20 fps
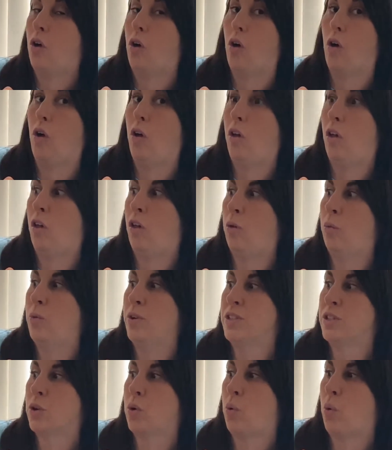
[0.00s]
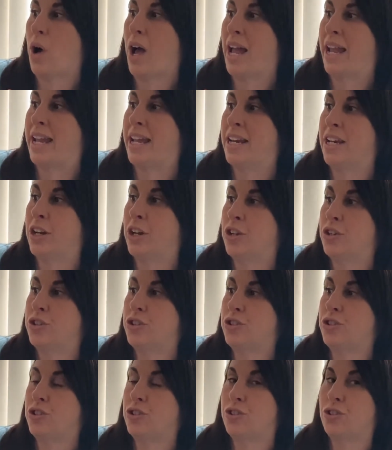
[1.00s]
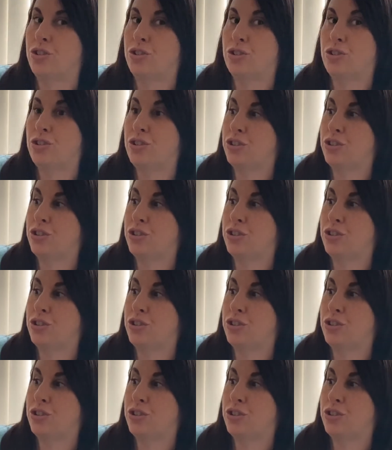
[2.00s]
All was quiet. Shh.